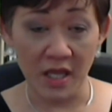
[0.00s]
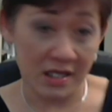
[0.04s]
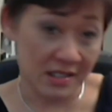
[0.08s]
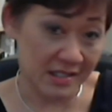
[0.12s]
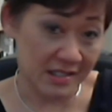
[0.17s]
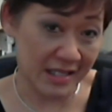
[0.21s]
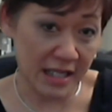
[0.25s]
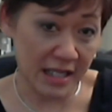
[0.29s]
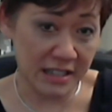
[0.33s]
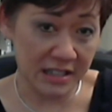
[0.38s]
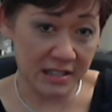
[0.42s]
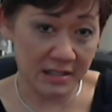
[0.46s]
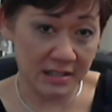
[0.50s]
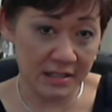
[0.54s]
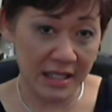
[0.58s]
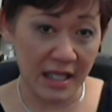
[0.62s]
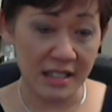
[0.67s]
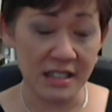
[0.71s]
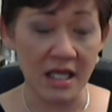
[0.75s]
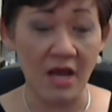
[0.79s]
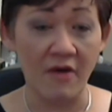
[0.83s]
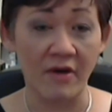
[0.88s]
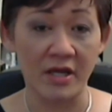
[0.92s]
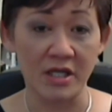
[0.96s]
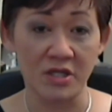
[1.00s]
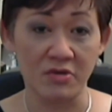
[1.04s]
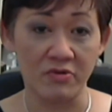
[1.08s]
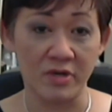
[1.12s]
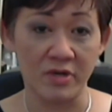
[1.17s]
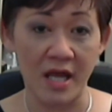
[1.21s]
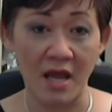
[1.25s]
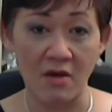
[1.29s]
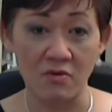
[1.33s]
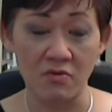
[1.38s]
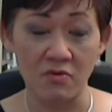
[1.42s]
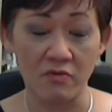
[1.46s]
Because that's how I do
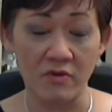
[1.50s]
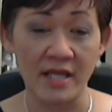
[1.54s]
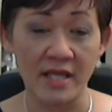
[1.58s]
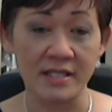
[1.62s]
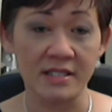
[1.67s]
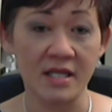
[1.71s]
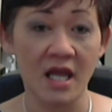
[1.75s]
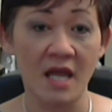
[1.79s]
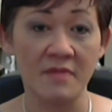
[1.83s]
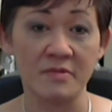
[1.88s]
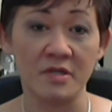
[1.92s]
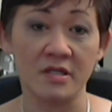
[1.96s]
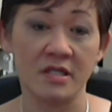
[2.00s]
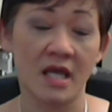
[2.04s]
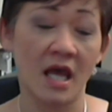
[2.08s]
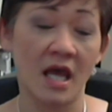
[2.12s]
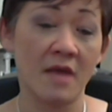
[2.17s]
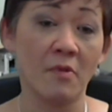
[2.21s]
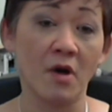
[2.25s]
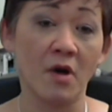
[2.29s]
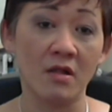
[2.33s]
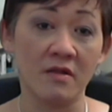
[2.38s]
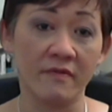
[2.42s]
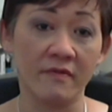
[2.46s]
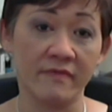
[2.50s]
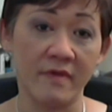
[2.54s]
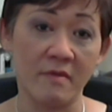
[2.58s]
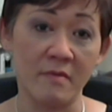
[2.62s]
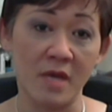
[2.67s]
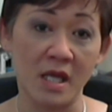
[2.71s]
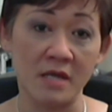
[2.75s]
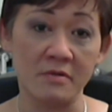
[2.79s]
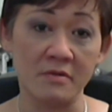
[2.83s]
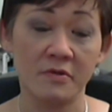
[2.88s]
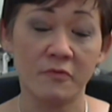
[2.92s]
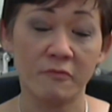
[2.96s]
it now. Who has time to type all of them
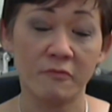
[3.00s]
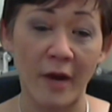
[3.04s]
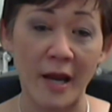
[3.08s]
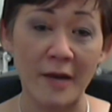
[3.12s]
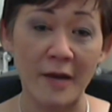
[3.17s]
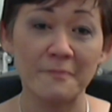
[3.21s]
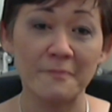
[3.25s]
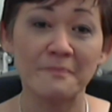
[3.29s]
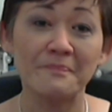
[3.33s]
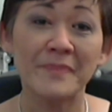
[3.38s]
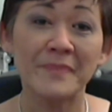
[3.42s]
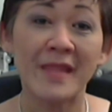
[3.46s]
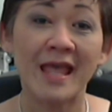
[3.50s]
in, right?